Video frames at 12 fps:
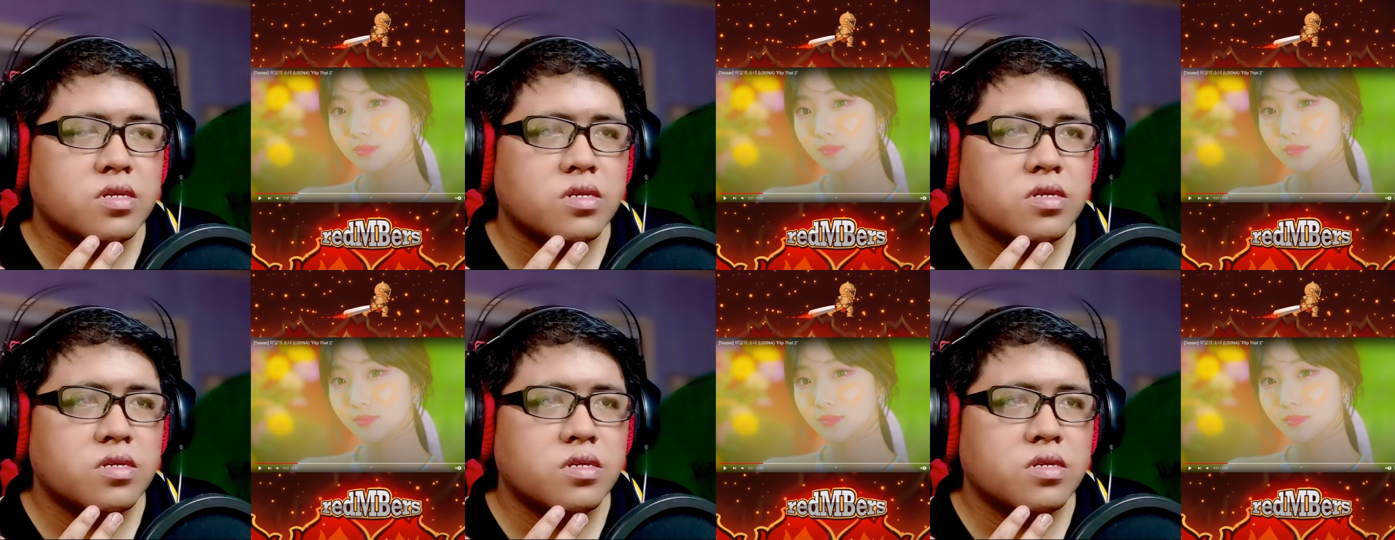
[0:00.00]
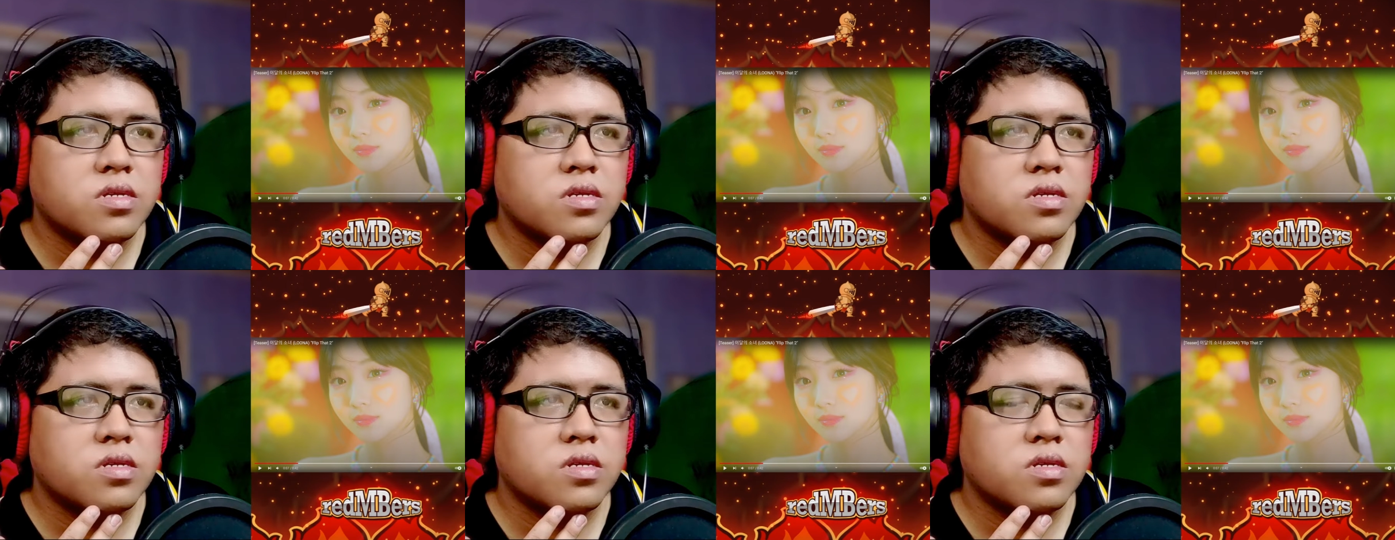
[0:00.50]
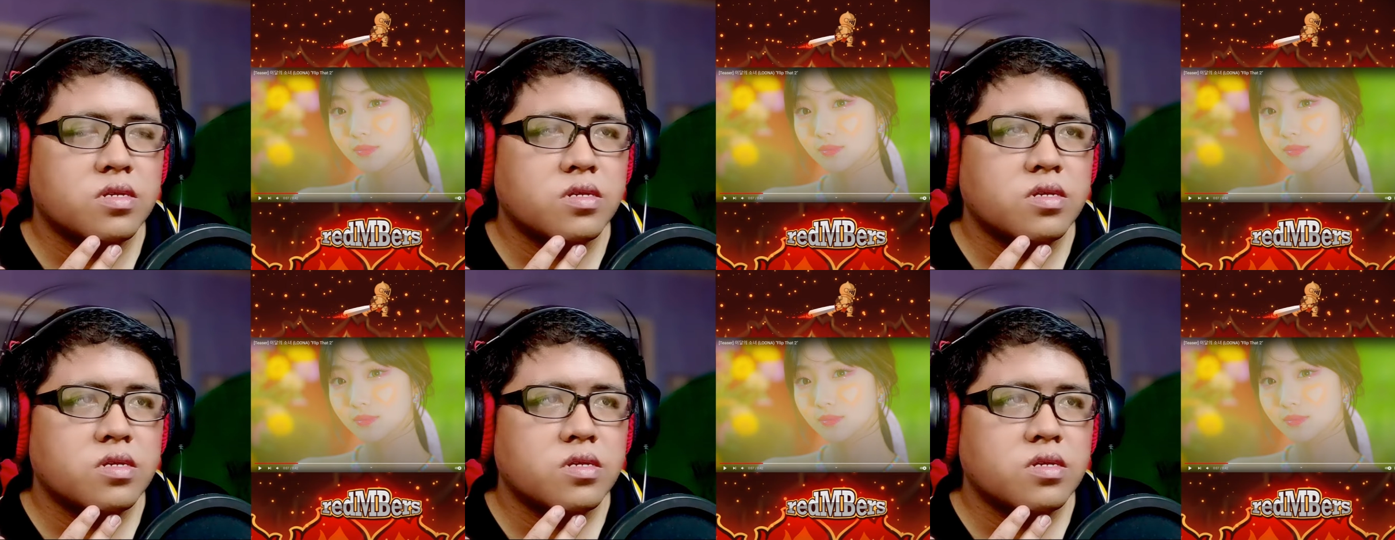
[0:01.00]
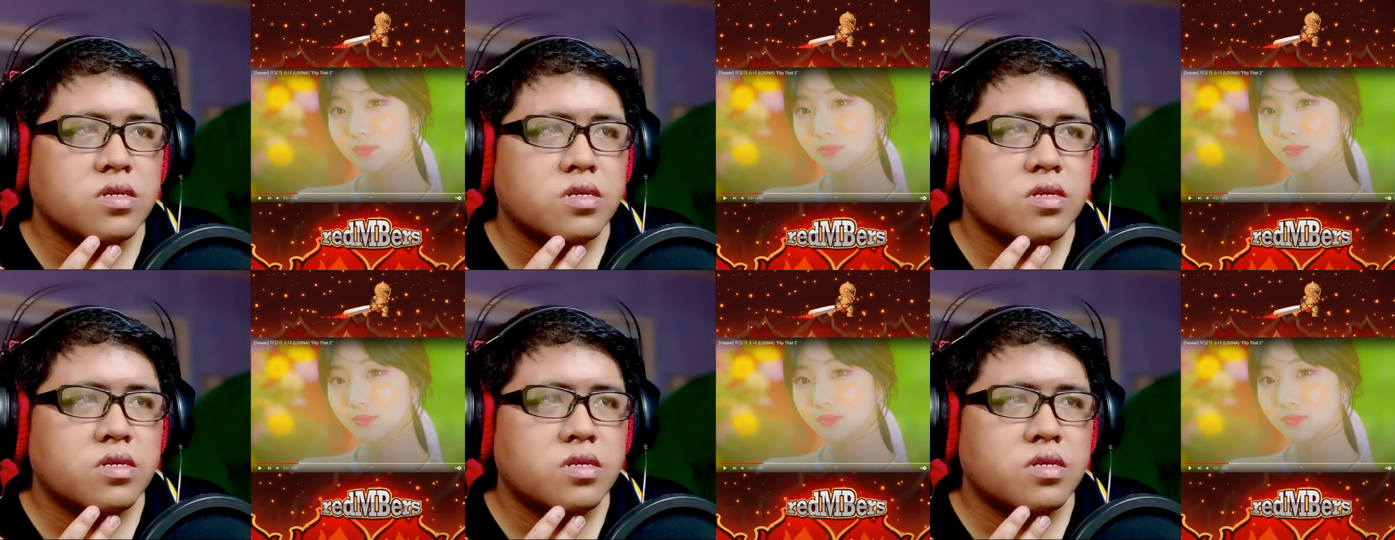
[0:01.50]

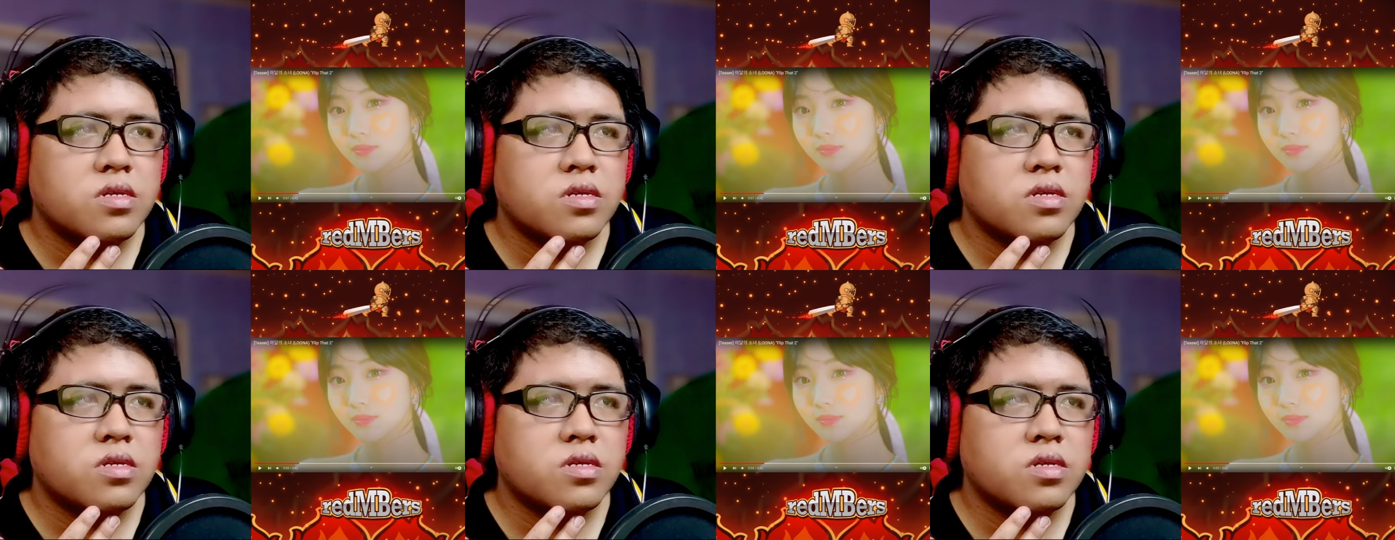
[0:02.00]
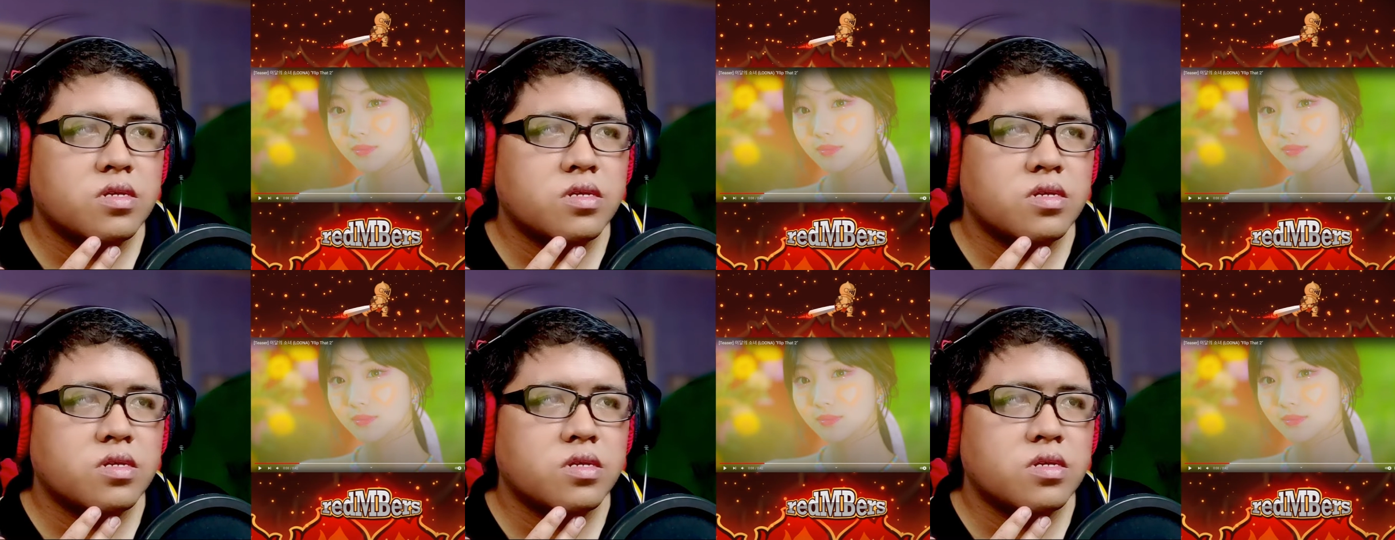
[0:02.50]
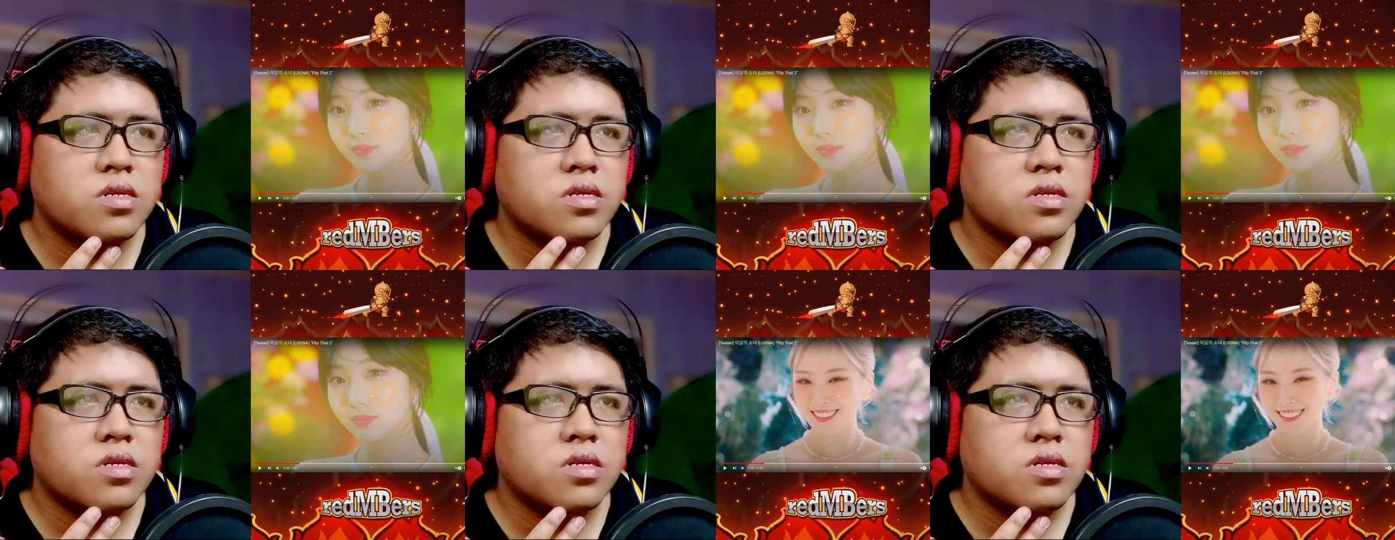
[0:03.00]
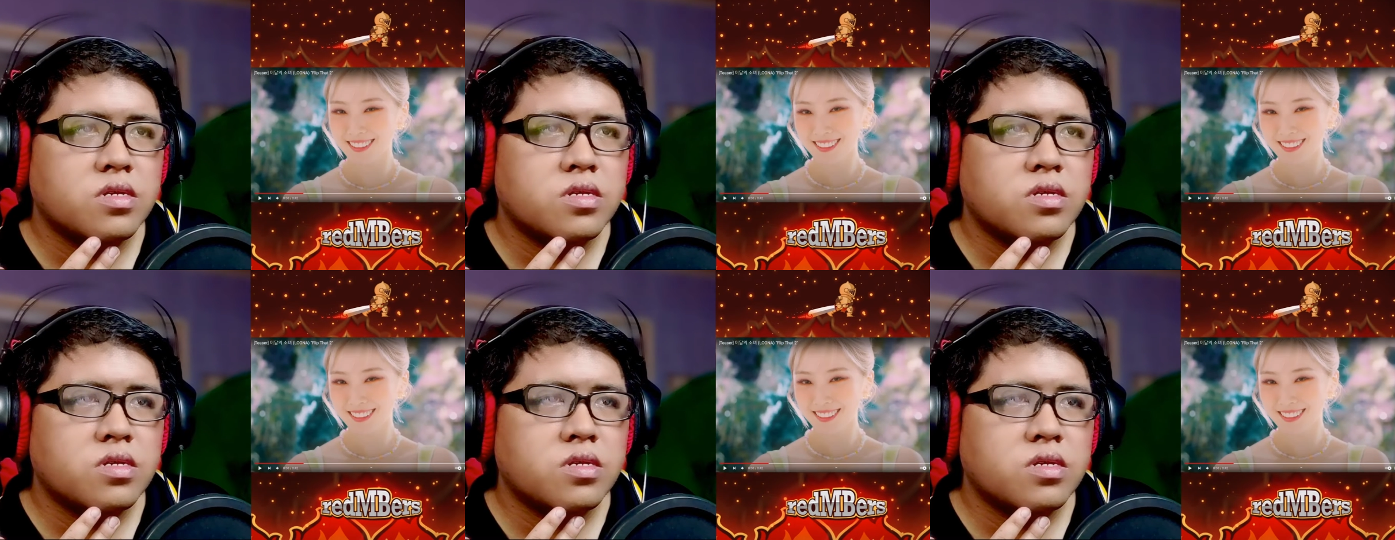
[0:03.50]

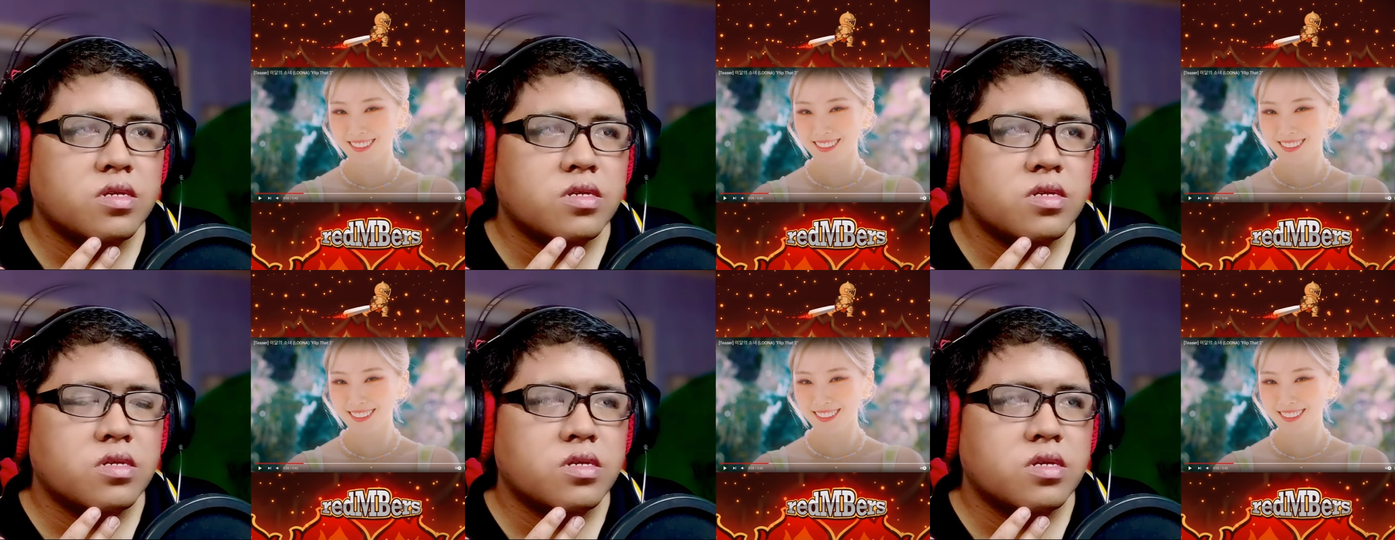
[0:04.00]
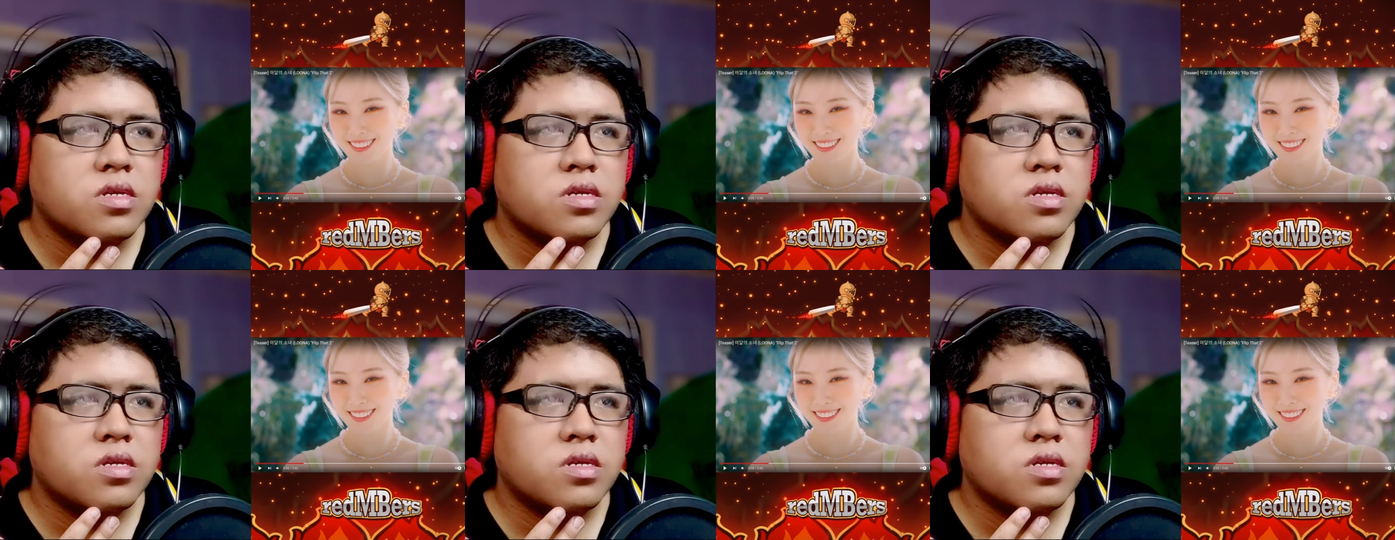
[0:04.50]
(no one is talking)